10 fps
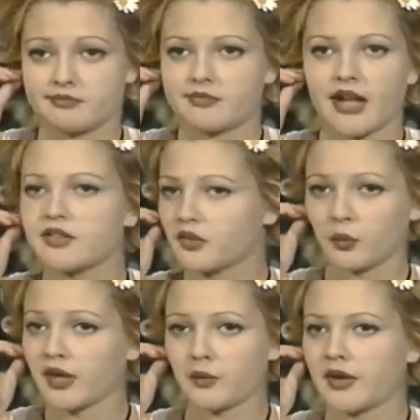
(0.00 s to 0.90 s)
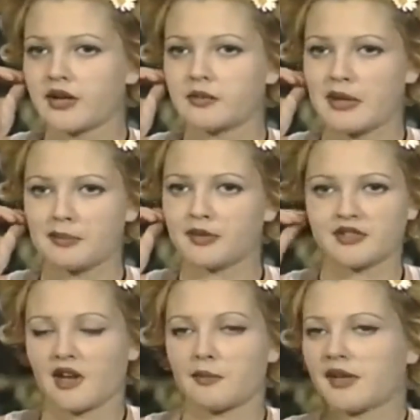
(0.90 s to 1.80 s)
that's when I run into people.
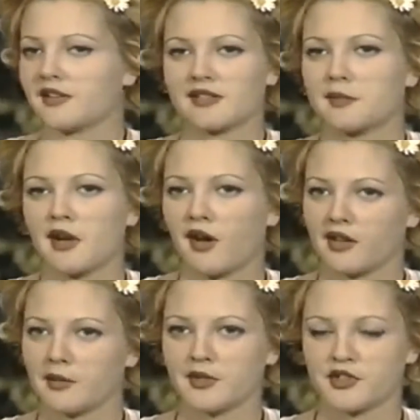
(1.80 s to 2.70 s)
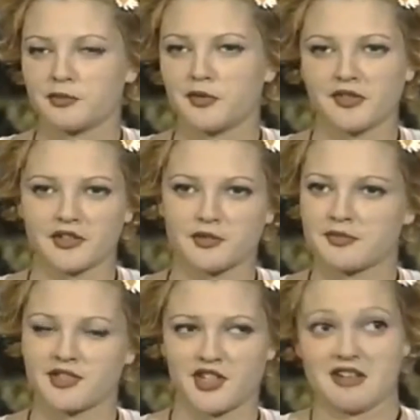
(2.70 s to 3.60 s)
It's not because I'm at Hollywood schmoozing
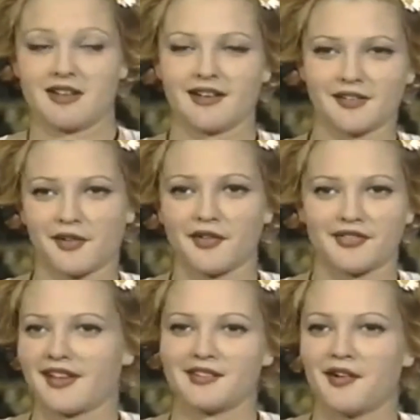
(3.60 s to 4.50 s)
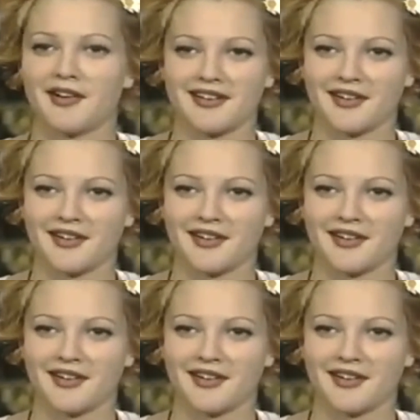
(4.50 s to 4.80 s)
shindigs all day long,